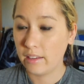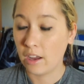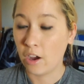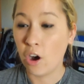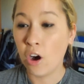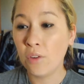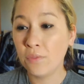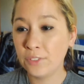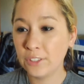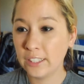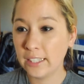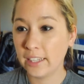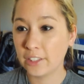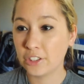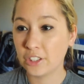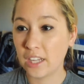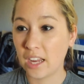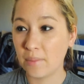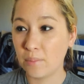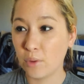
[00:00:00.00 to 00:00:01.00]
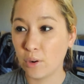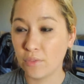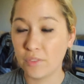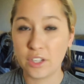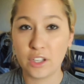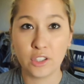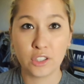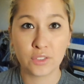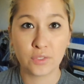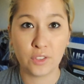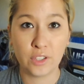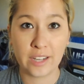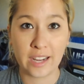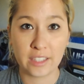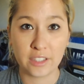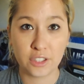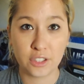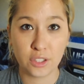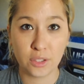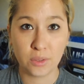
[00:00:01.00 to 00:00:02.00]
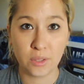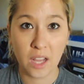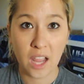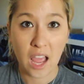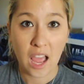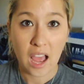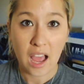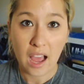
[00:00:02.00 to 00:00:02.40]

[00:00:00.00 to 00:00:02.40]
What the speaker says: Hopefully I should have more videos for you guys soon.